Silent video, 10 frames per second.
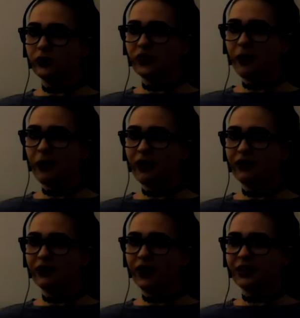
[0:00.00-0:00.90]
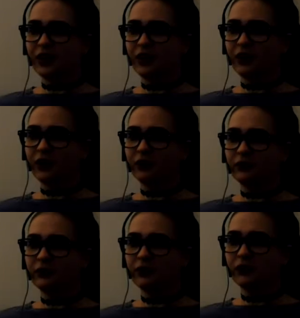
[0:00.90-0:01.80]
Damn it! That's gotta hurt.
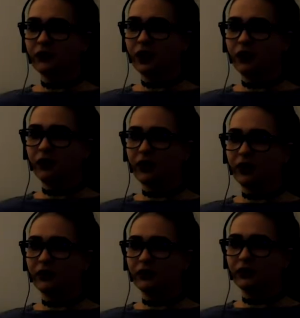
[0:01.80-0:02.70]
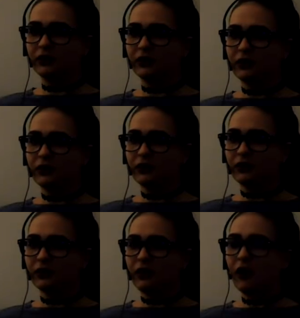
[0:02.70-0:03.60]
Son of a gun.
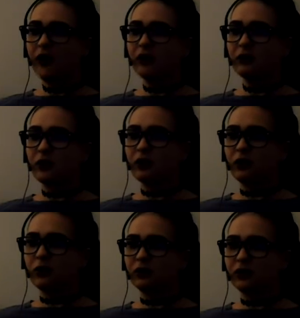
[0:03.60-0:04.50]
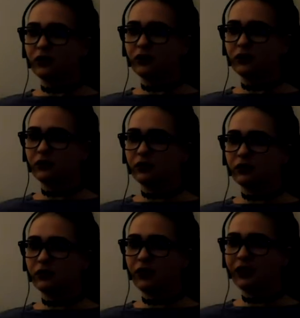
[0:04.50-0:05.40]
Okay, that's pretty dope.
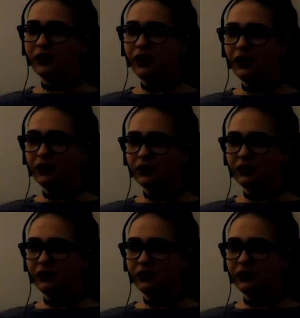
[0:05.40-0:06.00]
That's it?